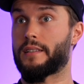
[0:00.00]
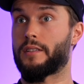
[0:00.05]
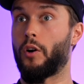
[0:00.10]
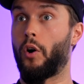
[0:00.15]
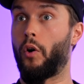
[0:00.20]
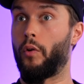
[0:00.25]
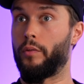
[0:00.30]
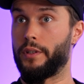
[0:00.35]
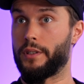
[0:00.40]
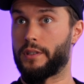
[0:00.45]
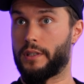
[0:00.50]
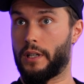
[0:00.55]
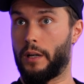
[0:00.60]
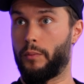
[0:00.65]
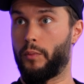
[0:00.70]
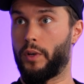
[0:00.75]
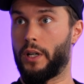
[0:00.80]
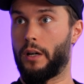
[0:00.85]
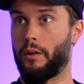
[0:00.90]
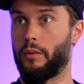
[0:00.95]
the only time
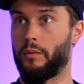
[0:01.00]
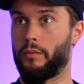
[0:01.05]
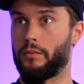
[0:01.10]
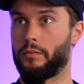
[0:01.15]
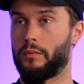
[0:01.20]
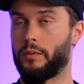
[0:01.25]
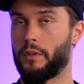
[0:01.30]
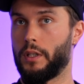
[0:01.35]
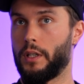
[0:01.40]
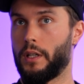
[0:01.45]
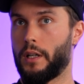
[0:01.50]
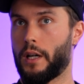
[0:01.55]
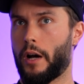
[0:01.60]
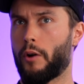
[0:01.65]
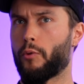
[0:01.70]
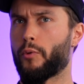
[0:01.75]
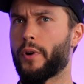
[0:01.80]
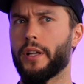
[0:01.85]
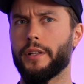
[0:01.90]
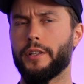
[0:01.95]
when I'll
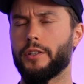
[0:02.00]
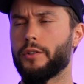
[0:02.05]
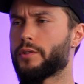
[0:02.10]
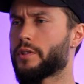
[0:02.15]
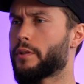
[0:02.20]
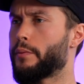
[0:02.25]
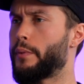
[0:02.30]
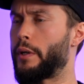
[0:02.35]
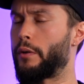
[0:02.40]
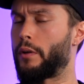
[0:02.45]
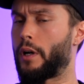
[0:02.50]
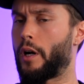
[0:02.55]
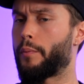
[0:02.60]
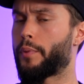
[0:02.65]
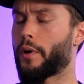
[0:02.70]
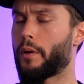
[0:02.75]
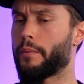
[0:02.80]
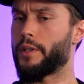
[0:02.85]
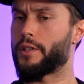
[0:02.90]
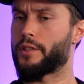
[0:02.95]
I'll rarely use the mirror. I'll
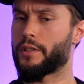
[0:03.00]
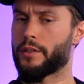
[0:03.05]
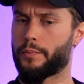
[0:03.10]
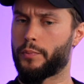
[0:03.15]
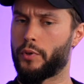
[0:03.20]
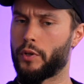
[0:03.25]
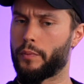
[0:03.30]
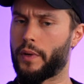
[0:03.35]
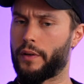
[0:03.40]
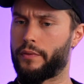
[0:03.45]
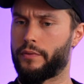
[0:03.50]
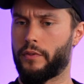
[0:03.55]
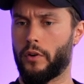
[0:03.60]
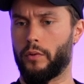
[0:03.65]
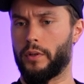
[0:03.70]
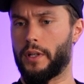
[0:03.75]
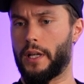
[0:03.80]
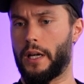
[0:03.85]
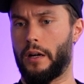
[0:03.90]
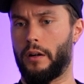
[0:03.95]
probably just put my
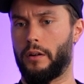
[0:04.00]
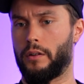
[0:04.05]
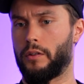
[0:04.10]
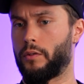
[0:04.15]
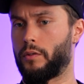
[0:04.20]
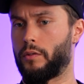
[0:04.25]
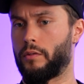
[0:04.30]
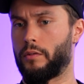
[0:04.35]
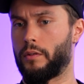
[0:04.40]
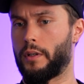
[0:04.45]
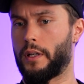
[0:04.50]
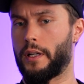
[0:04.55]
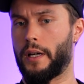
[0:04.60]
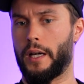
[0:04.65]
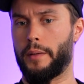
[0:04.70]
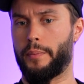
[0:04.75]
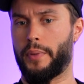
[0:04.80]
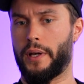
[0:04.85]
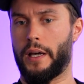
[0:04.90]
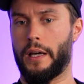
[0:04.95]
phone down or an
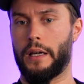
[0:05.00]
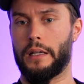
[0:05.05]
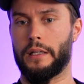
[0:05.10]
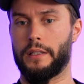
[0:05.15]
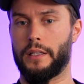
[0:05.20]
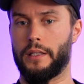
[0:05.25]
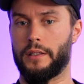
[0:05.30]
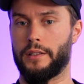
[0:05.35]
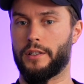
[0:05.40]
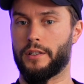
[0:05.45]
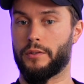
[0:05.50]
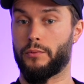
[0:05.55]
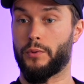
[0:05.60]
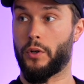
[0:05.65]
iPad and then just